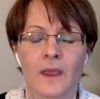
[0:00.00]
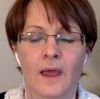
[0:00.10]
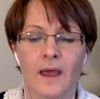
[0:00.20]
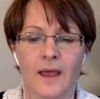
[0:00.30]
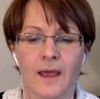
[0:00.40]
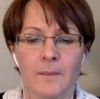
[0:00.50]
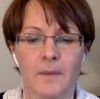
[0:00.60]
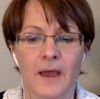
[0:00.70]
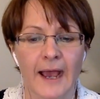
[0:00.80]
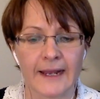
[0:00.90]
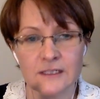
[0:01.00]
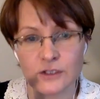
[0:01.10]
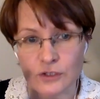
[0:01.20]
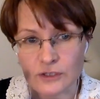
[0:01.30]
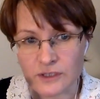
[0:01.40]
And it's
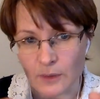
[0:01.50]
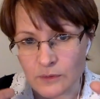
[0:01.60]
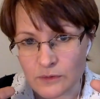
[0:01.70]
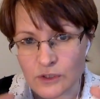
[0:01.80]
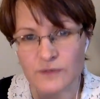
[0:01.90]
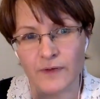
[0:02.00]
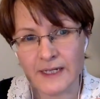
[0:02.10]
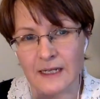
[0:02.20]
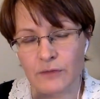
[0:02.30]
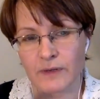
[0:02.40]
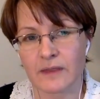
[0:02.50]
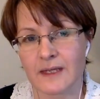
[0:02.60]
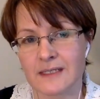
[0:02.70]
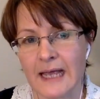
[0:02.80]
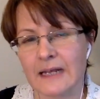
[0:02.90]
just finding 3
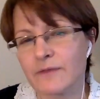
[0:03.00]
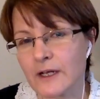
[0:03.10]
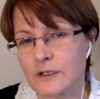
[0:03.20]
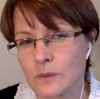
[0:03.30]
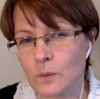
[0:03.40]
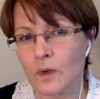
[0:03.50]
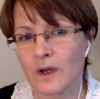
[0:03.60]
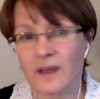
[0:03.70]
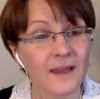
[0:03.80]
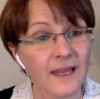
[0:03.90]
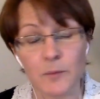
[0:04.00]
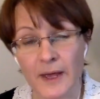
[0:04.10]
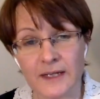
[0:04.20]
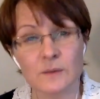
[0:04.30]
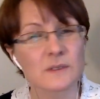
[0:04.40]
things. And if that doesn't work, then get
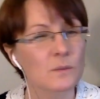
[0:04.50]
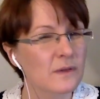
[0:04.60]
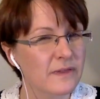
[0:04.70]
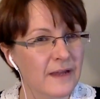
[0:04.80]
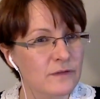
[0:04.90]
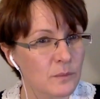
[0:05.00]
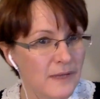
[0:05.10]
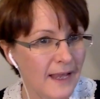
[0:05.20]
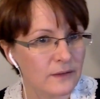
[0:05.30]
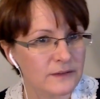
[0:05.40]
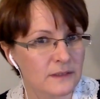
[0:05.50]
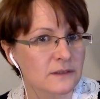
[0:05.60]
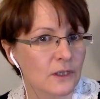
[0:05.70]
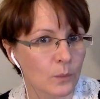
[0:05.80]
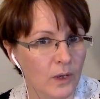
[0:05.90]
back to us and we'll think of something else that's
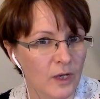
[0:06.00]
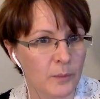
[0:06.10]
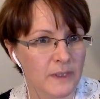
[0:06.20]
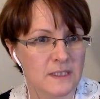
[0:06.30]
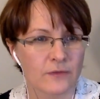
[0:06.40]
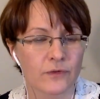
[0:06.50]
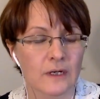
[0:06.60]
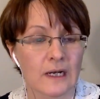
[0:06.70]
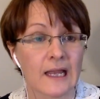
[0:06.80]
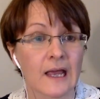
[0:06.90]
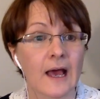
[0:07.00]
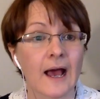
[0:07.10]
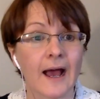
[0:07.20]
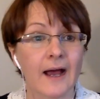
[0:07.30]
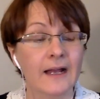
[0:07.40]
going to work a bit differently.
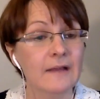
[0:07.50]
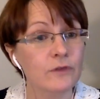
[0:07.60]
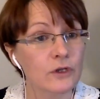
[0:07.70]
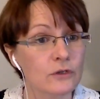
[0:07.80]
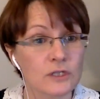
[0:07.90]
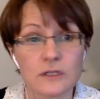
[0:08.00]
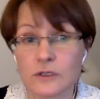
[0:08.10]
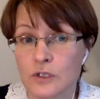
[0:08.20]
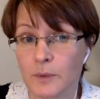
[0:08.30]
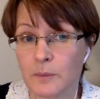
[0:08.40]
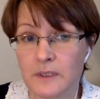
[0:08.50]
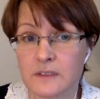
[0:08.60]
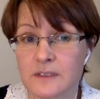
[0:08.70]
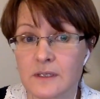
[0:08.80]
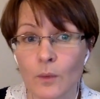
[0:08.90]
And if the nutritional
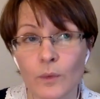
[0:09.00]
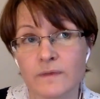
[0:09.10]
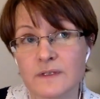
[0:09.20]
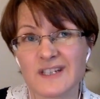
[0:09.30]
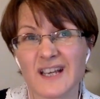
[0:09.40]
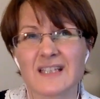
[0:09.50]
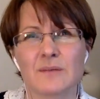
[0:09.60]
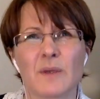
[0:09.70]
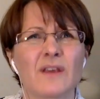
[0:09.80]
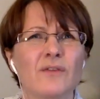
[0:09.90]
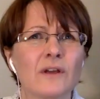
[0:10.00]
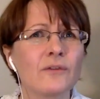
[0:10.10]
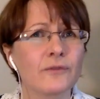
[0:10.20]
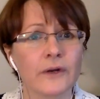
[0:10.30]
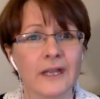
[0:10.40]
supplements that we've suggested make you feel
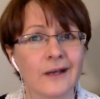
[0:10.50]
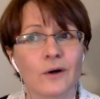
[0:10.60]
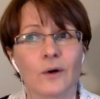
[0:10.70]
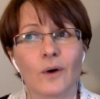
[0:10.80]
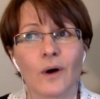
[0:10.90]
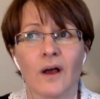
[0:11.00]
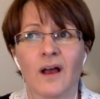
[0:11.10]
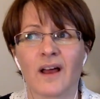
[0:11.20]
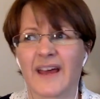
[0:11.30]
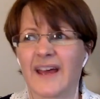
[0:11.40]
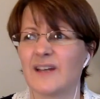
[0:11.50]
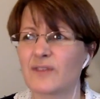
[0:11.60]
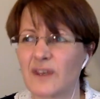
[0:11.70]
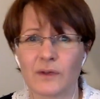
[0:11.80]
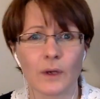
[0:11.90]
funny or kind
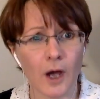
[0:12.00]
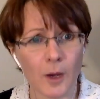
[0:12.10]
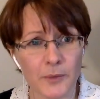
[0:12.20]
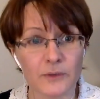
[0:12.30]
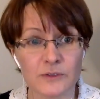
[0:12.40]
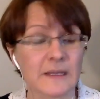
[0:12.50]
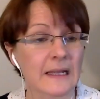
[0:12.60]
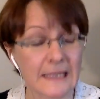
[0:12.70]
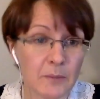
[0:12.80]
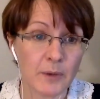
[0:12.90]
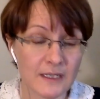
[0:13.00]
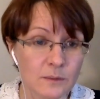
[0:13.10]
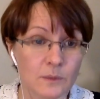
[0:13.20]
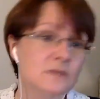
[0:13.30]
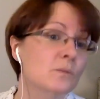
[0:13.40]
of give you heartburn or something, then get back
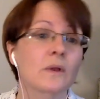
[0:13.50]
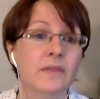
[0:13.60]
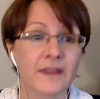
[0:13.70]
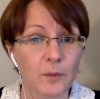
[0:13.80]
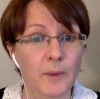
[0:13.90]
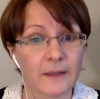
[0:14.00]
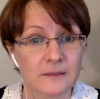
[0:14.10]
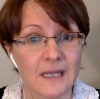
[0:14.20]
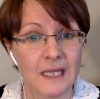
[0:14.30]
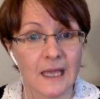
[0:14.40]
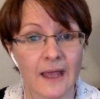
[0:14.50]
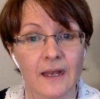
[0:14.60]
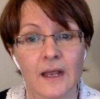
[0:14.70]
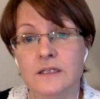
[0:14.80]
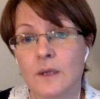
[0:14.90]
to us and we'll think about it again.
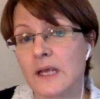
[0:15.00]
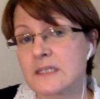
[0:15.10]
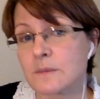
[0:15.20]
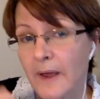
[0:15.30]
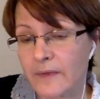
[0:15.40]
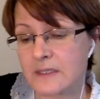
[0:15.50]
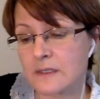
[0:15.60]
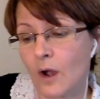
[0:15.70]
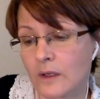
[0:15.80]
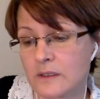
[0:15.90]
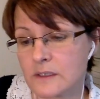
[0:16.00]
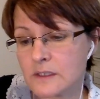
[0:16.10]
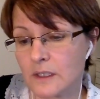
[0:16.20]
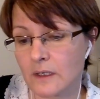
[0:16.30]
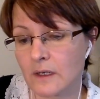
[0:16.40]
So it's about this
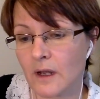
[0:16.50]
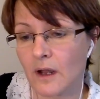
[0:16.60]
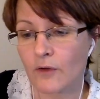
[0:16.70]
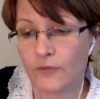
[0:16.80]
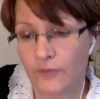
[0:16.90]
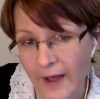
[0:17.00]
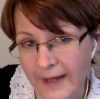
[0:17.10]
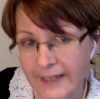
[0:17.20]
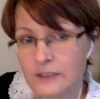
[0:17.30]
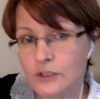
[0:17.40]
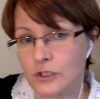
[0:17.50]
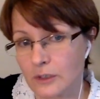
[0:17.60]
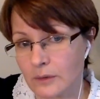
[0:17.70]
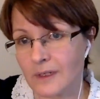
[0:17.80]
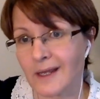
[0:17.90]
constant fine
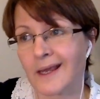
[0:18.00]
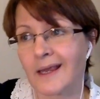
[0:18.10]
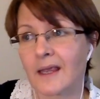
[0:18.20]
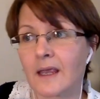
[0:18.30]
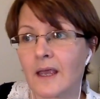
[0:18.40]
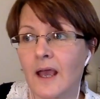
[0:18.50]
tuning.